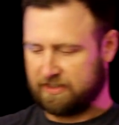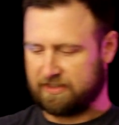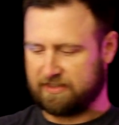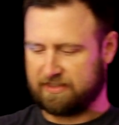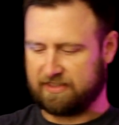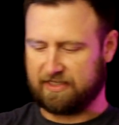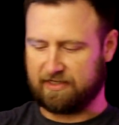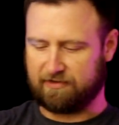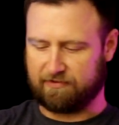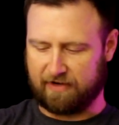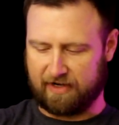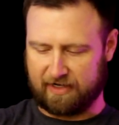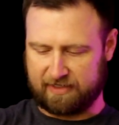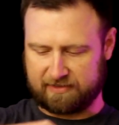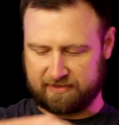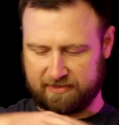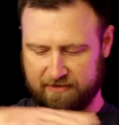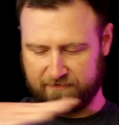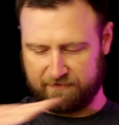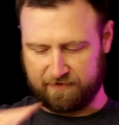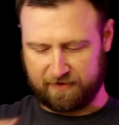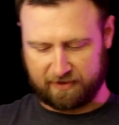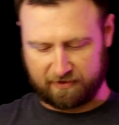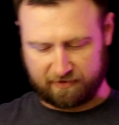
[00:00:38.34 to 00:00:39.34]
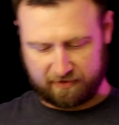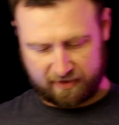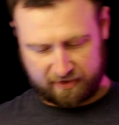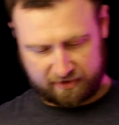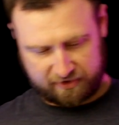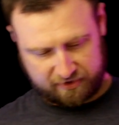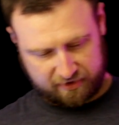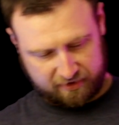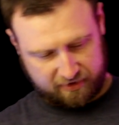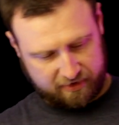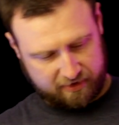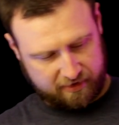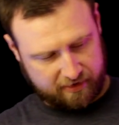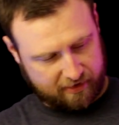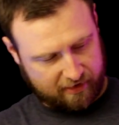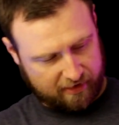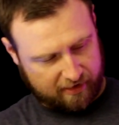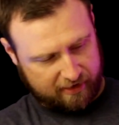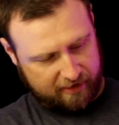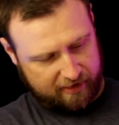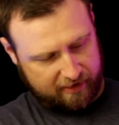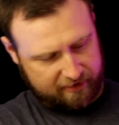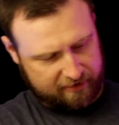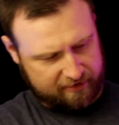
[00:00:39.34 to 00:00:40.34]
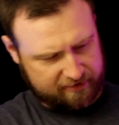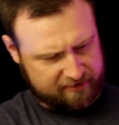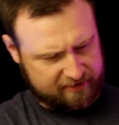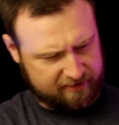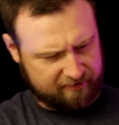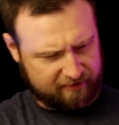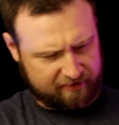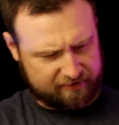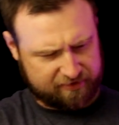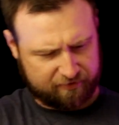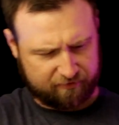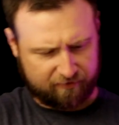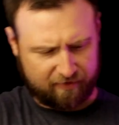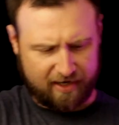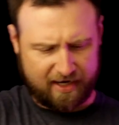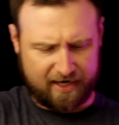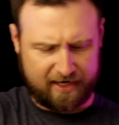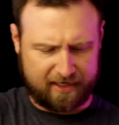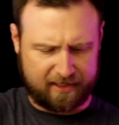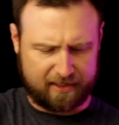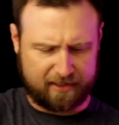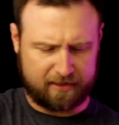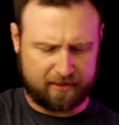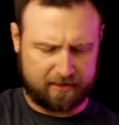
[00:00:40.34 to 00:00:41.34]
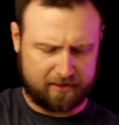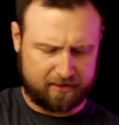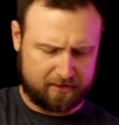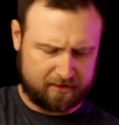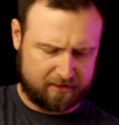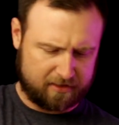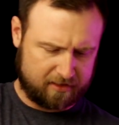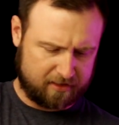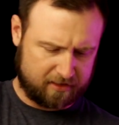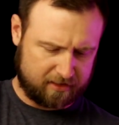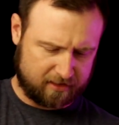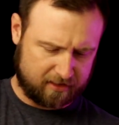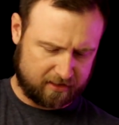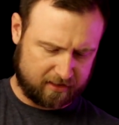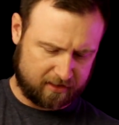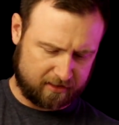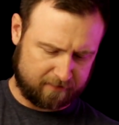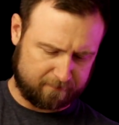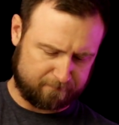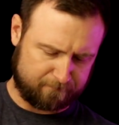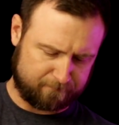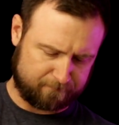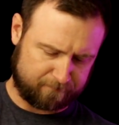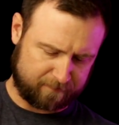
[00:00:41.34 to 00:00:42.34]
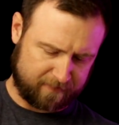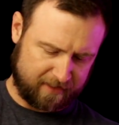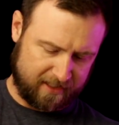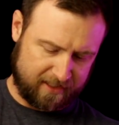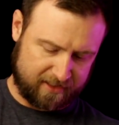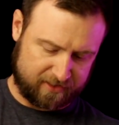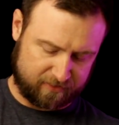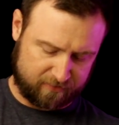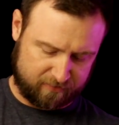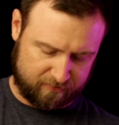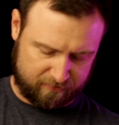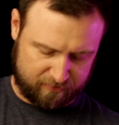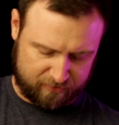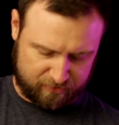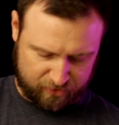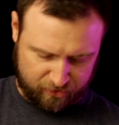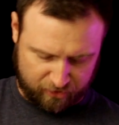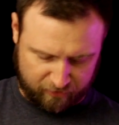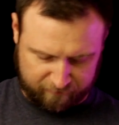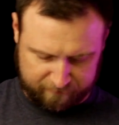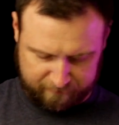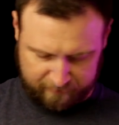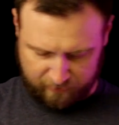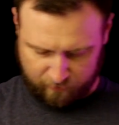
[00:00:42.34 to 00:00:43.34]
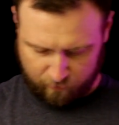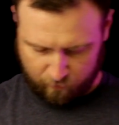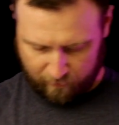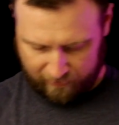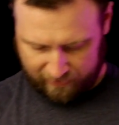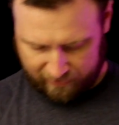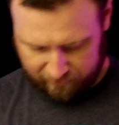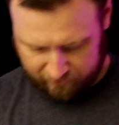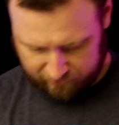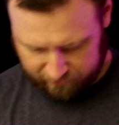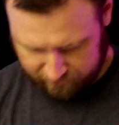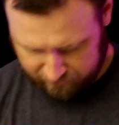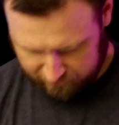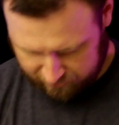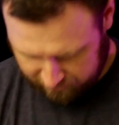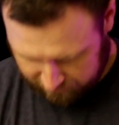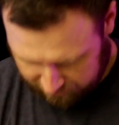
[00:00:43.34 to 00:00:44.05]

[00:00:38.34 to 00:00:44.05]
Trex configuration. The Trex Orion has served me well.